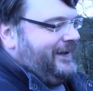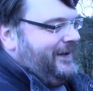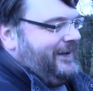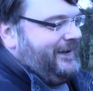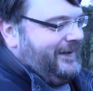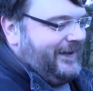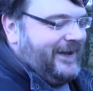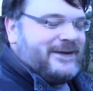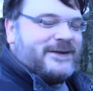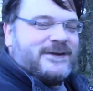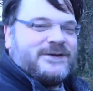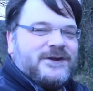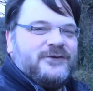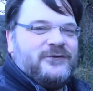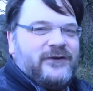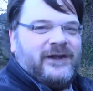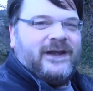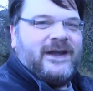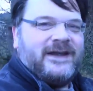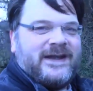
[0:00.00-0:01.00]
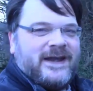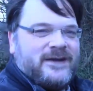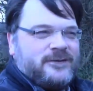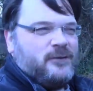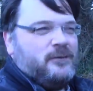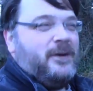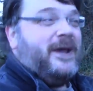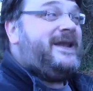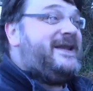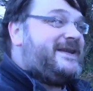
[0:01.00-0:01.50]
and getting the stuffing kicked out of
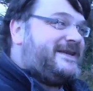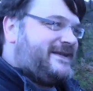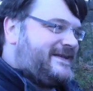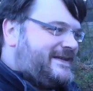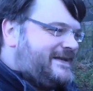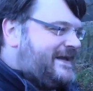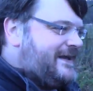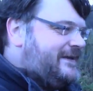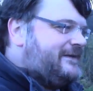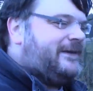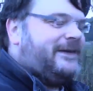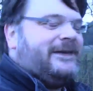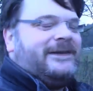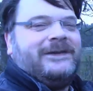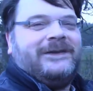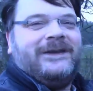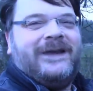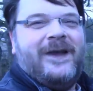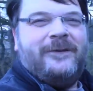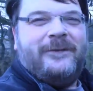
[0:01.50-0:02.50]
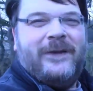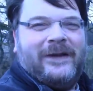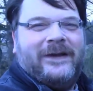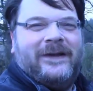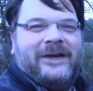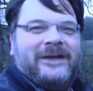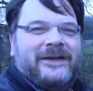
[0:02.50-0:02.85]
him, and he's still going.